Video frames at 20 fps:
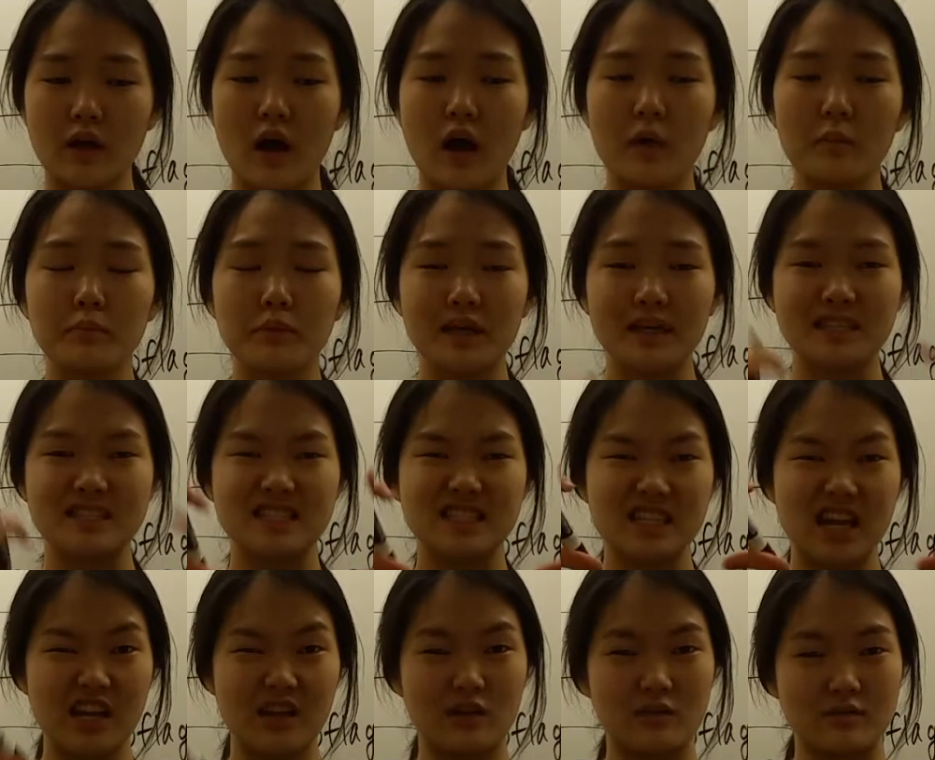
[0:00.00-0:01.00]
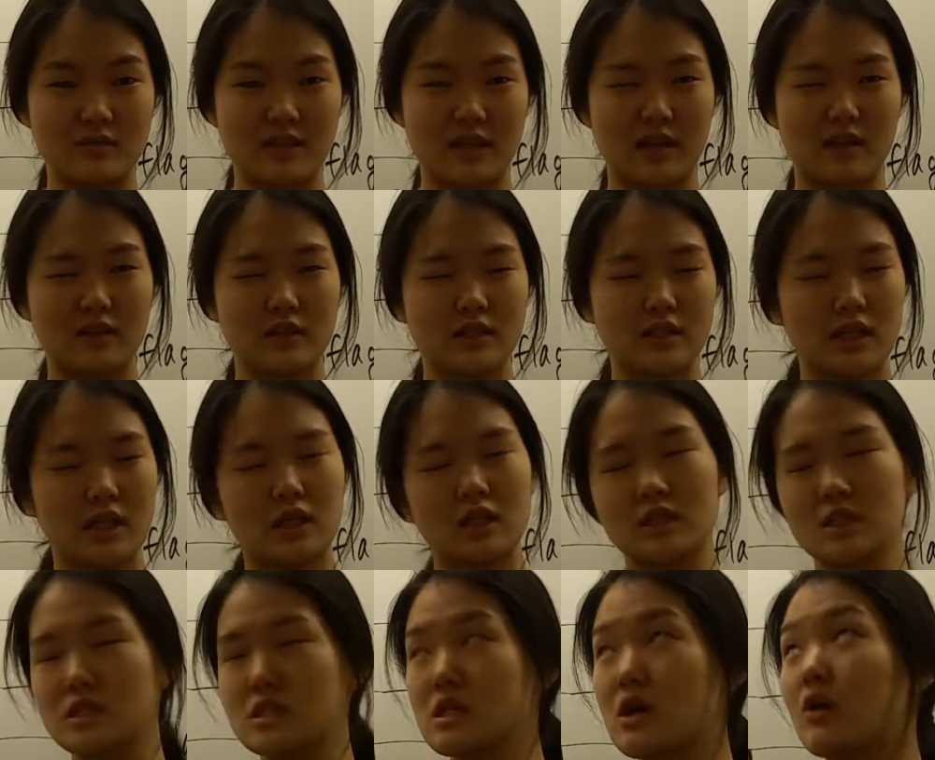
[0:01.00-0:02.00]
complex cytoskeleton,
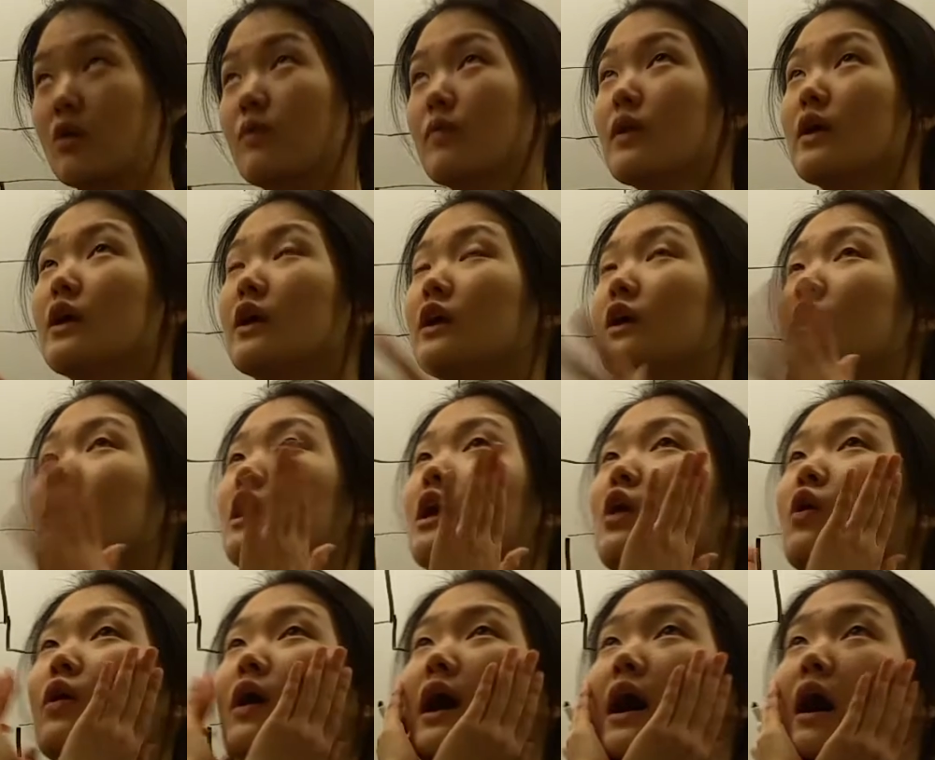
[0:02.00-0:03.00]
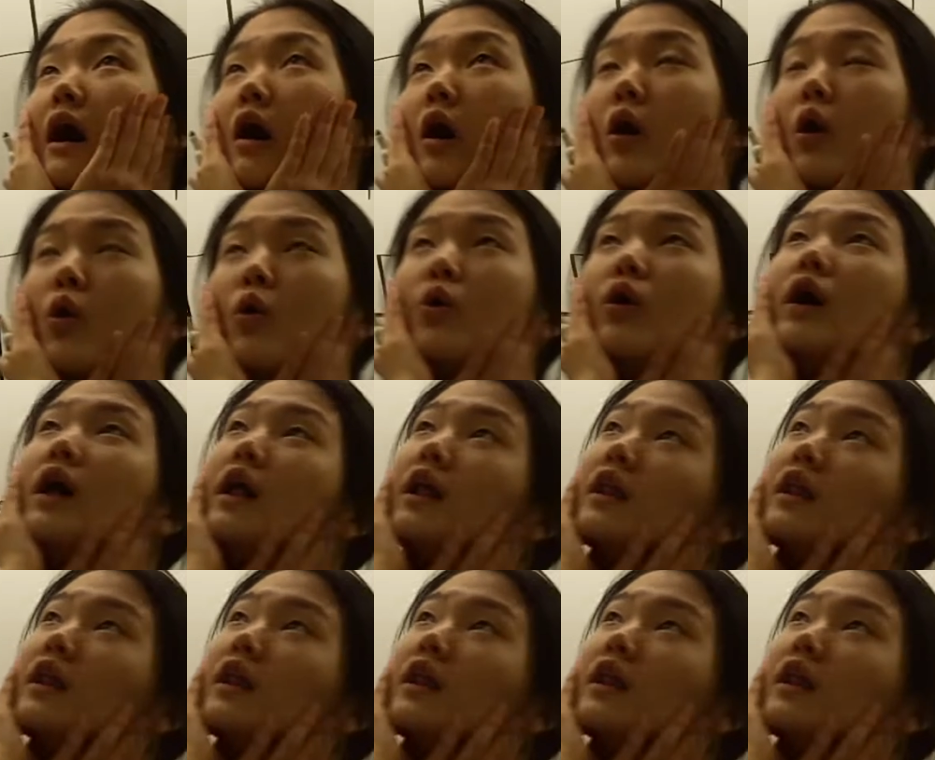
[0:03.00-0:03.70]
and so you know how